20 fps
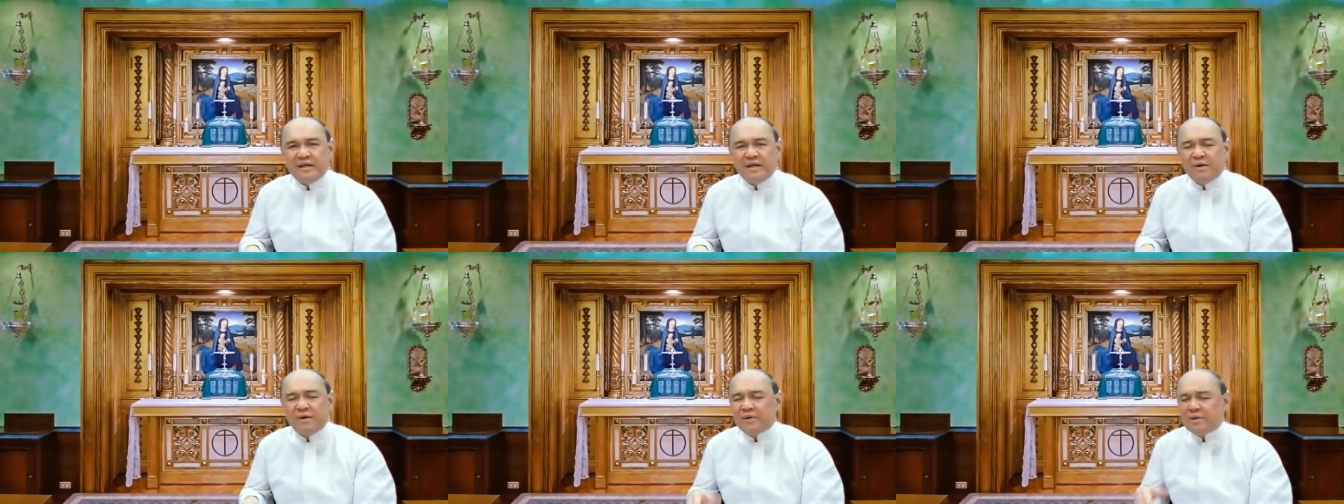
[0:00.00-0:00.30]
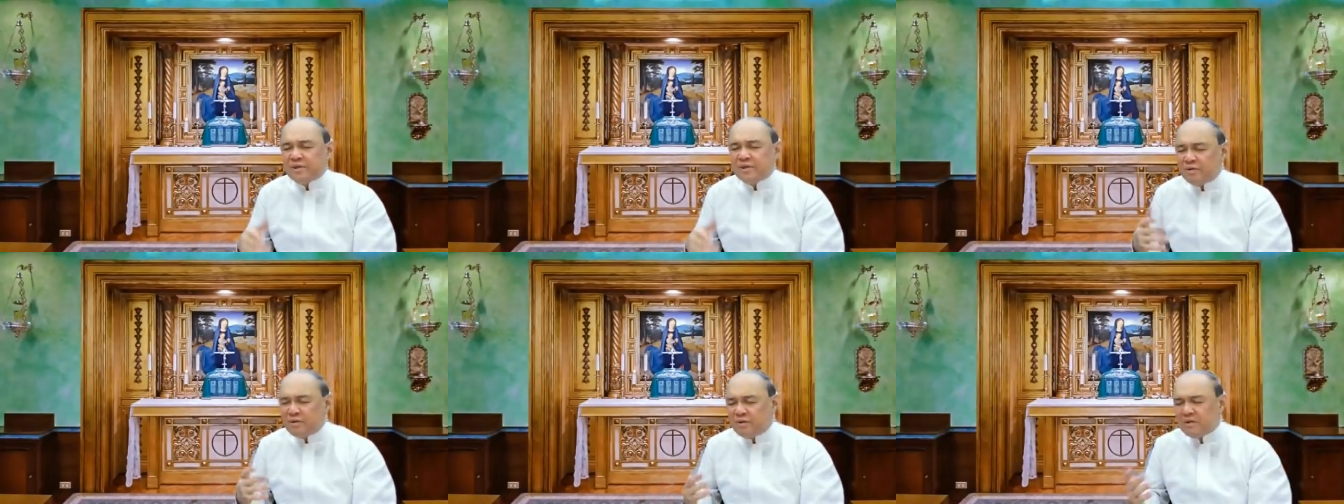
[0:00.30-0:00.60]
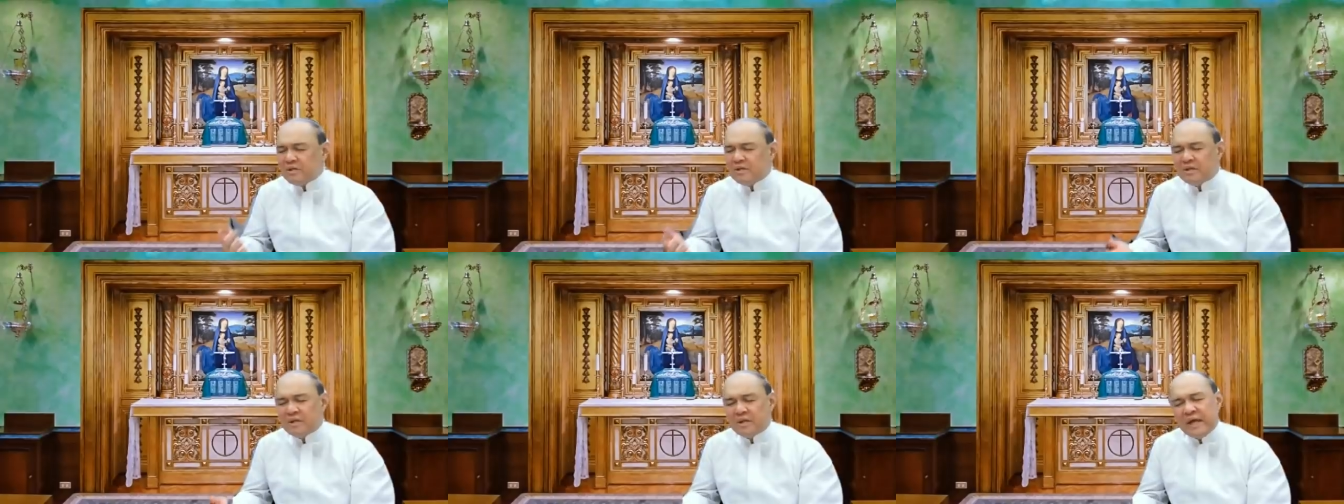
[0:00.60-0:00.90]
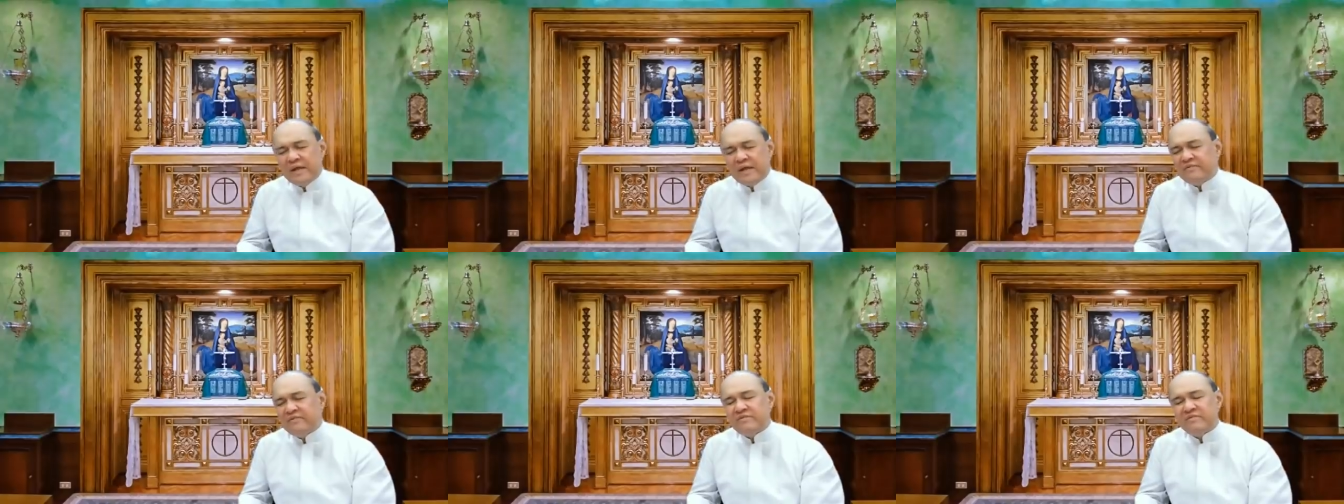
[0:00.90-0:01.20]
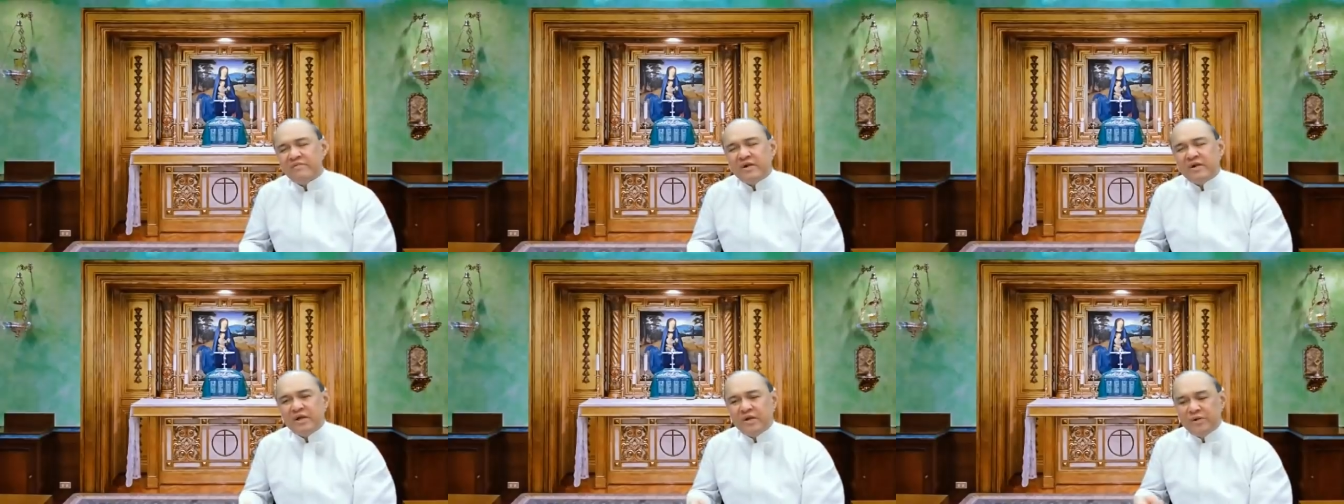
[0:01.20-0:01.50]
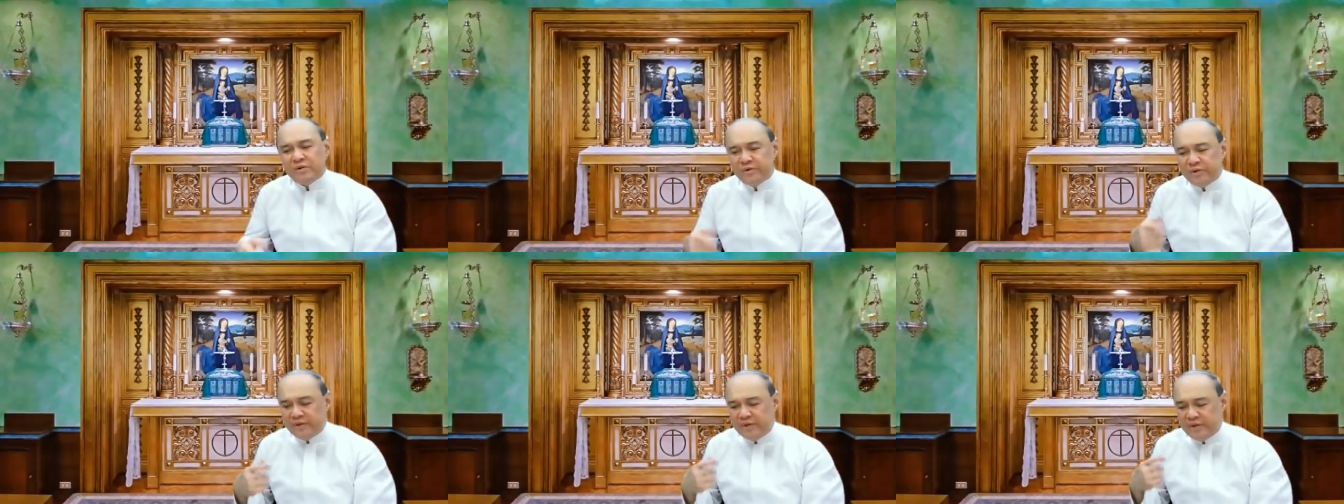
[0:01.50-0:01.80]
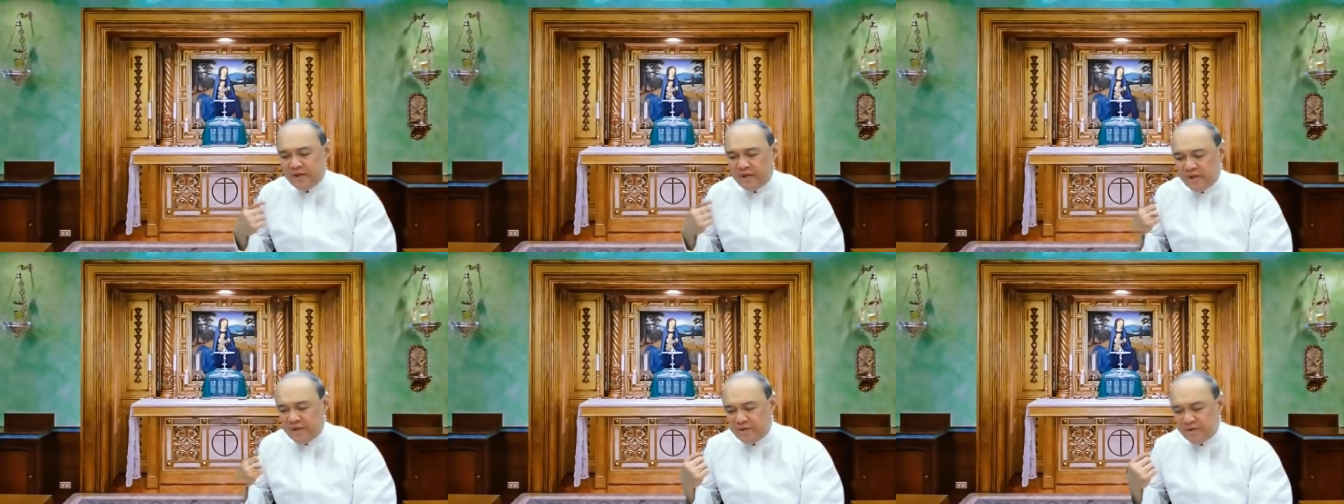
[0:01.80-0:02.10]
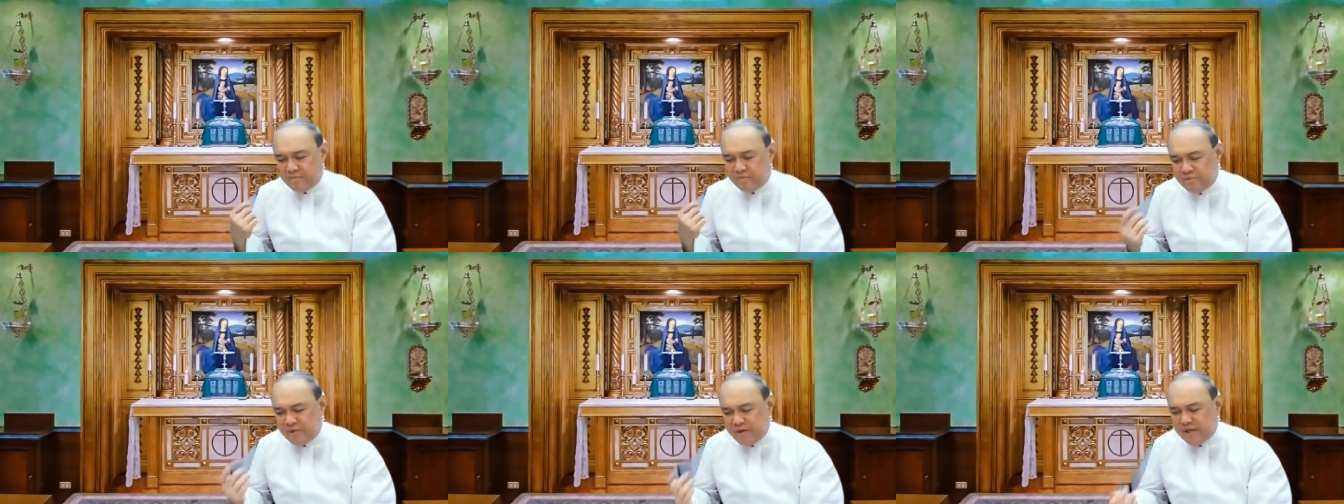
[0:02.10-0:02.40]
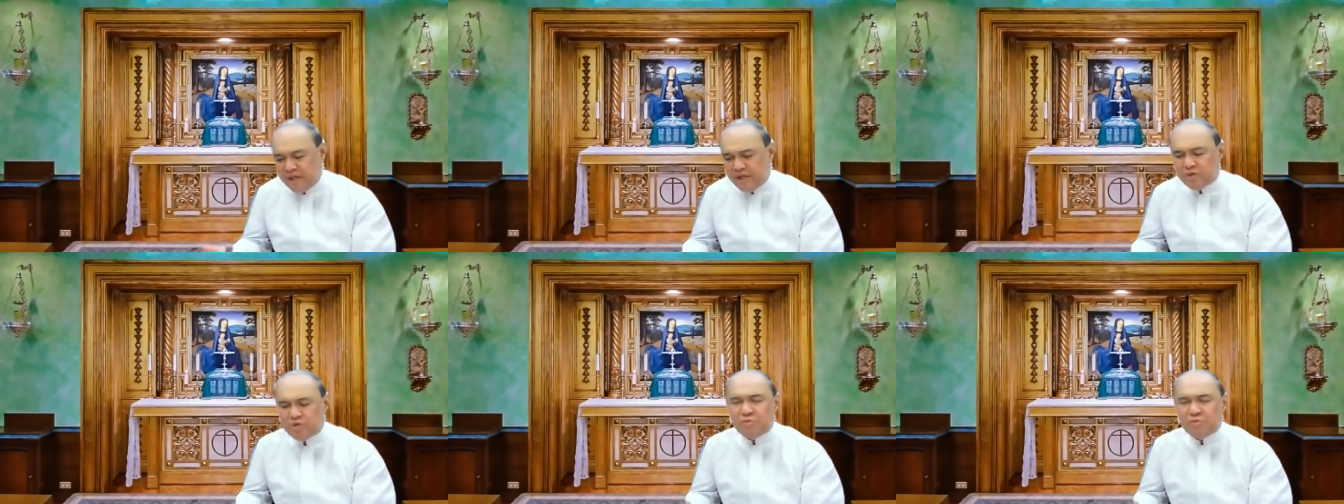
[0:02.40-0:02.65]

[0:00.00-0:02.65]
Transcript: When you look at the life of our Lord, you bring it